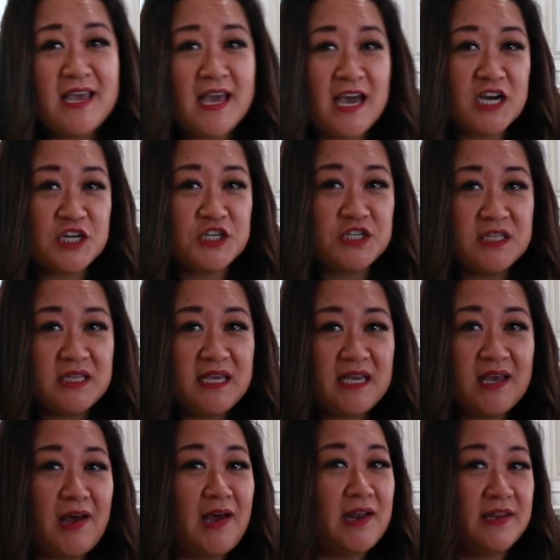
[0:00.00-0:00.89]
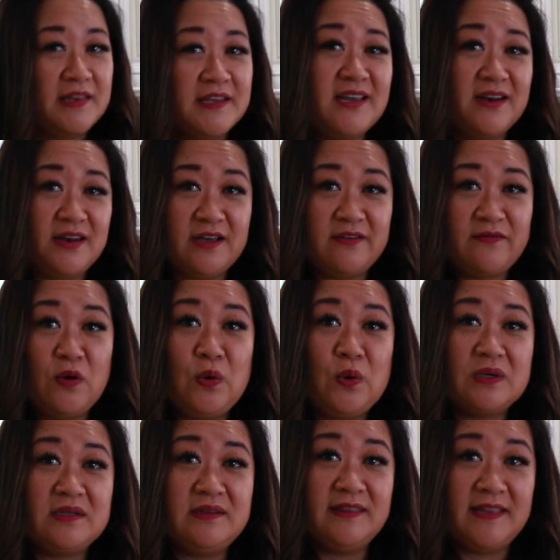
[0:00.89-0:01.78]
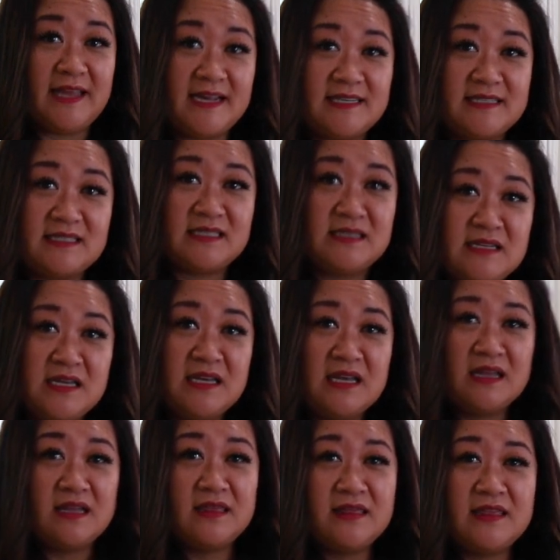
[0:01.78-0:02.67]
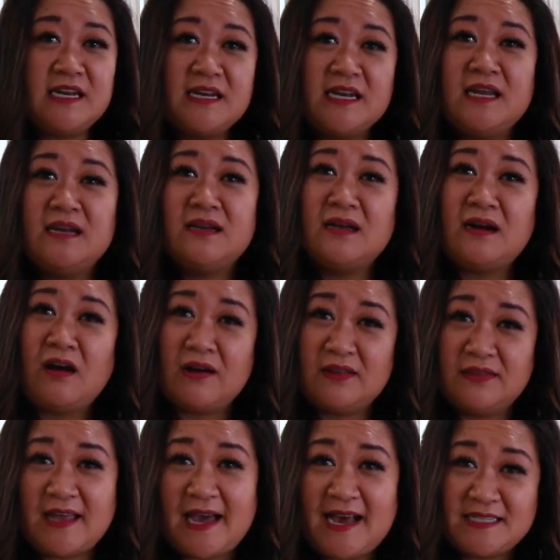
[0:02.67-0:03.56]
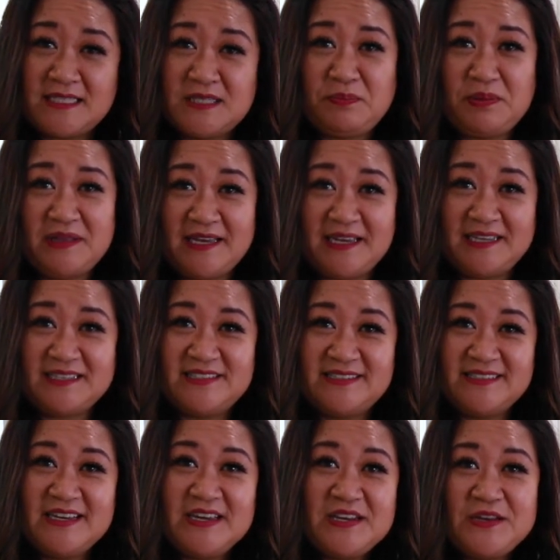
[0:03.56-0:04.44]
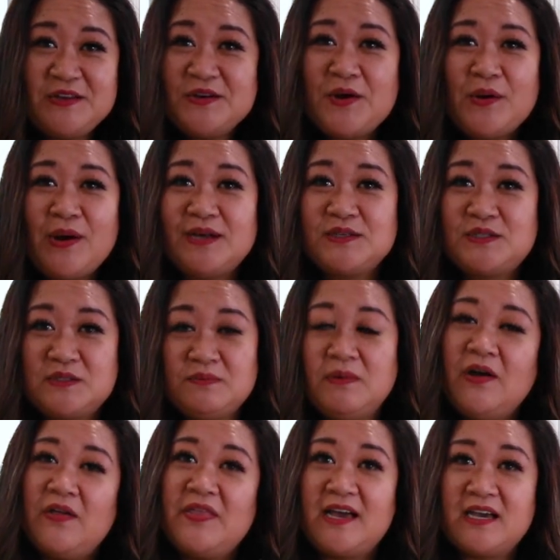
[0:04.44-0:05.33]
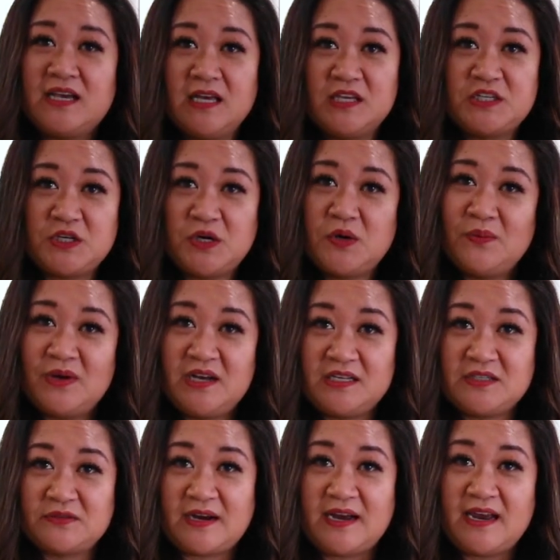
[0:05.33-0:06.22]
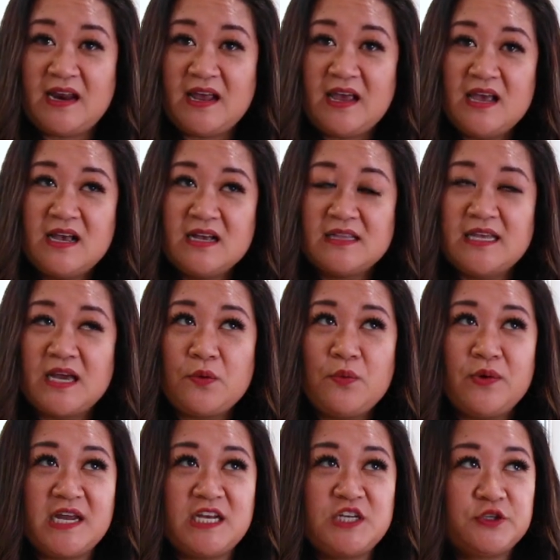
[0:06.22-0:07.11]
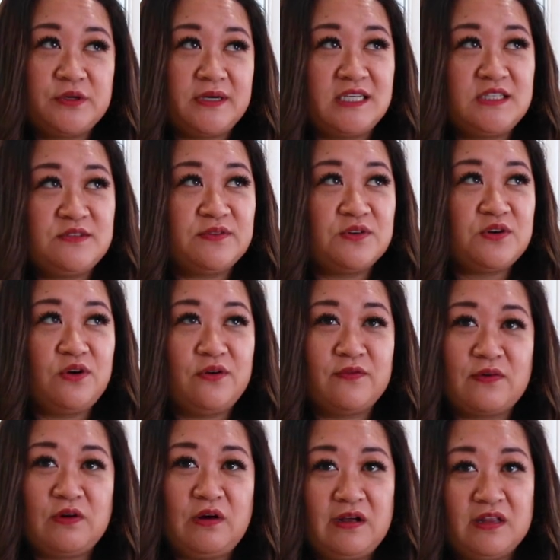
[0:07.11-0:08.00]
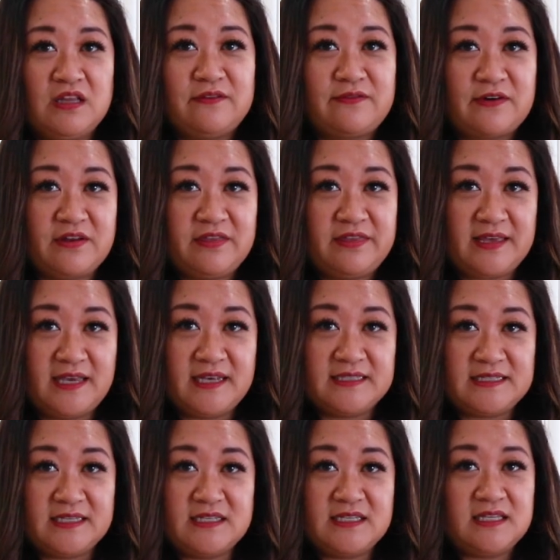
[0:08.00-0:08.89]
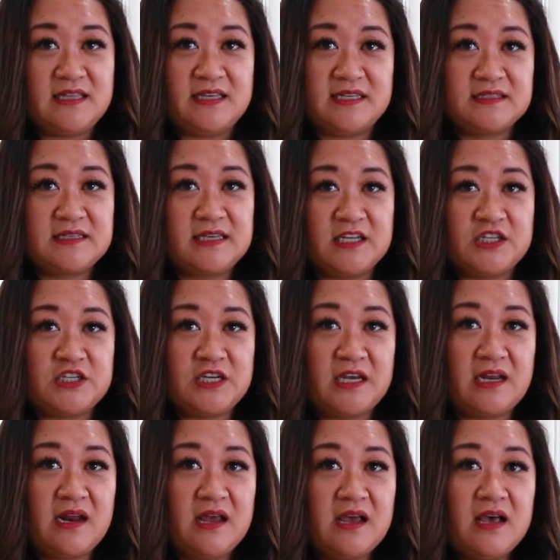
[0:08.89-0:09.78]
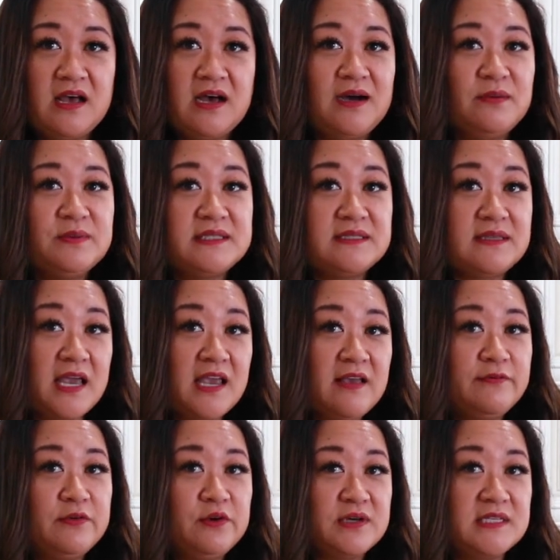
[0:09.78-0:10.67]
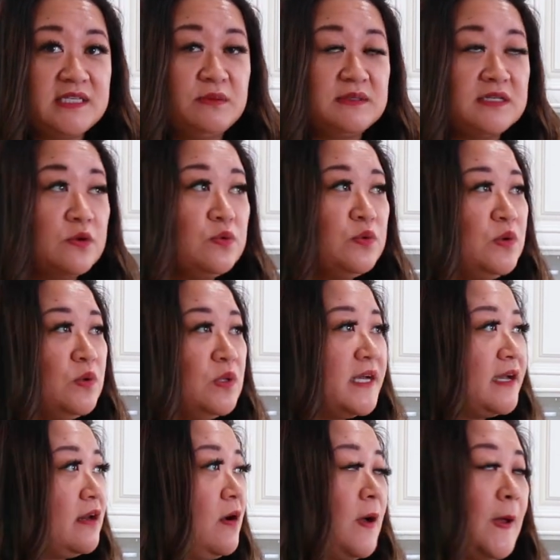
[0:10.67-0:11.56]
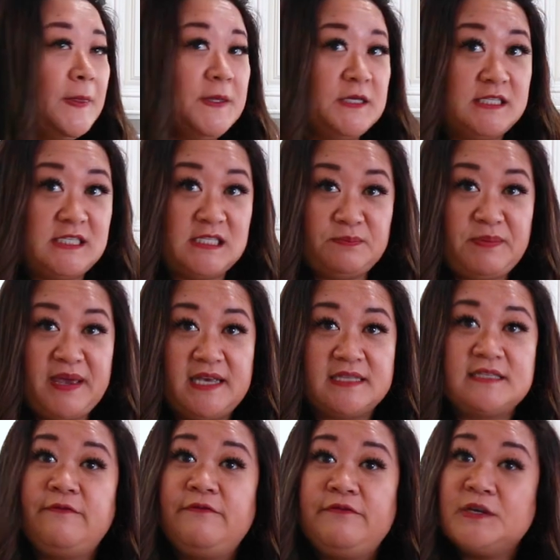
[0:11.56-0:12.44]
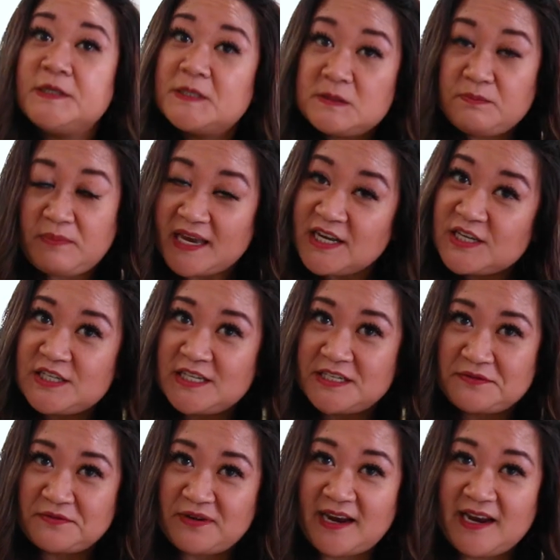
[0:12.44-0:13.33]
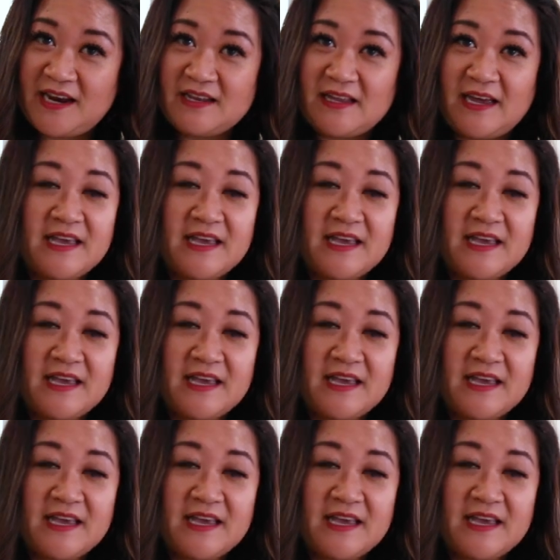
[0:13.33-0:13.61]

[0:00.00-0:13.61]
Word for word: They actually, oddly enough, hold less than our last place. And you know how small that kitchen was, right? Like when I transferred over all of our things into this kitchen, I was thankful because I was like, ooh, look at all this space. It feels spacious, right?